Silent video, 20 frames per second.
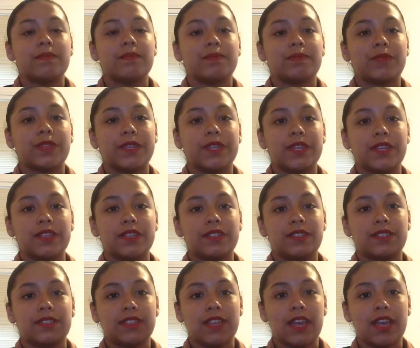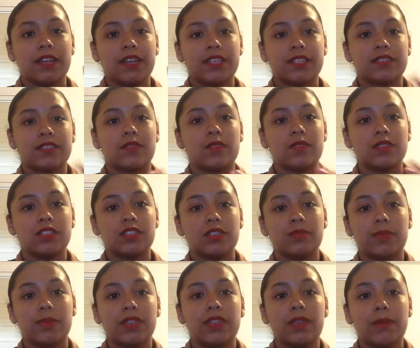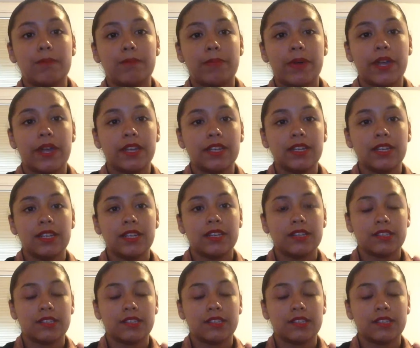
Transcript: because that is going to be the bun